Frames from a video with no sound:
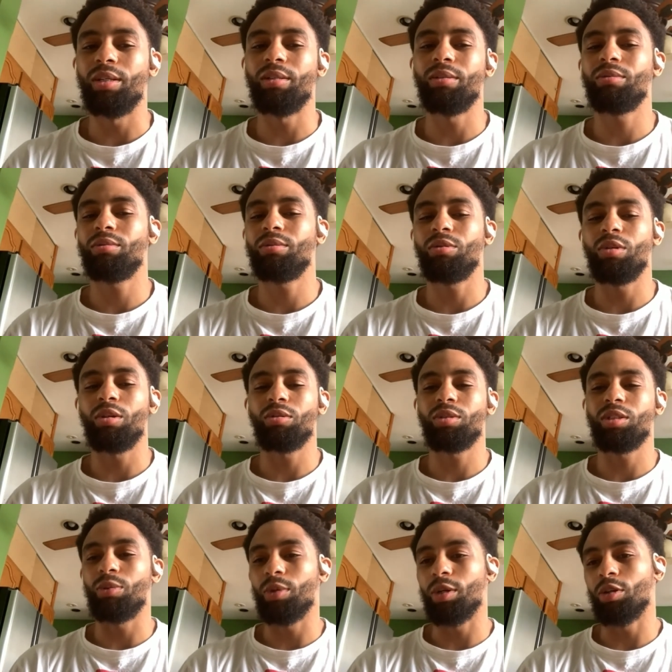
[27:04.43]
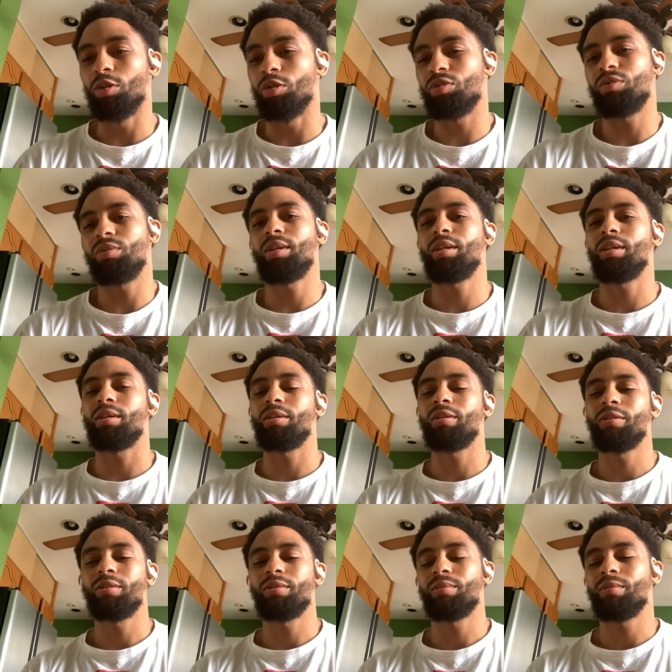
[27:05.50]
and you know, see where it goes from there.
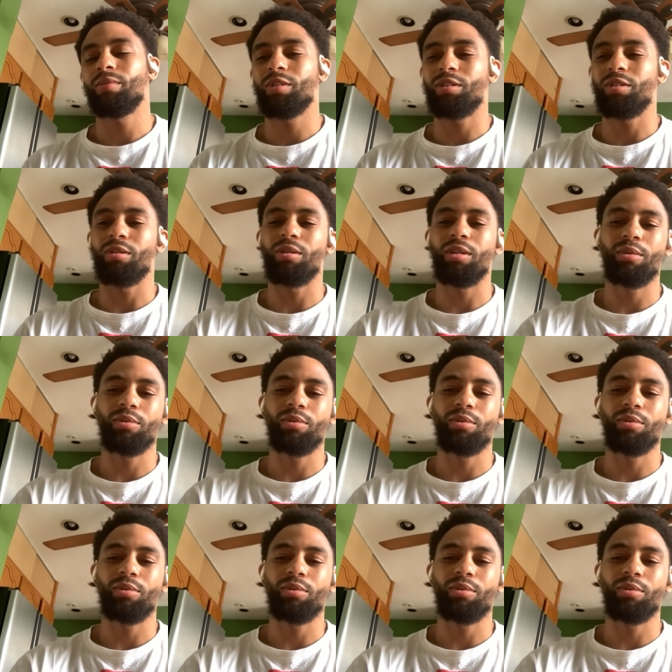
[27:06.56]
So